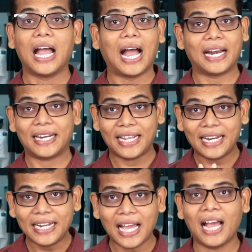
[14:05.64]
and
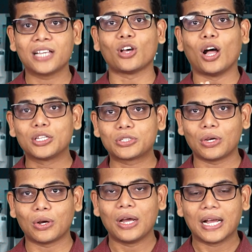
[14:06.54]
India has
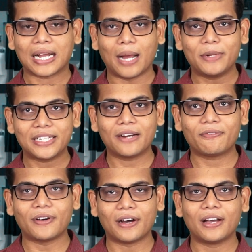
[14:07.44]
also committed
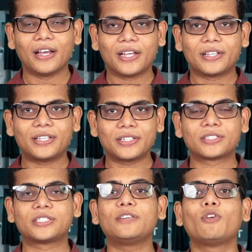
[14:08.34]
for this
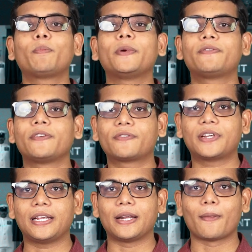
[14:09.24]

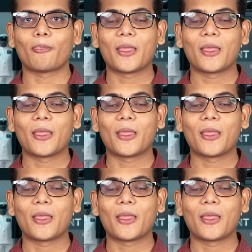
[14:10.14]
COP15,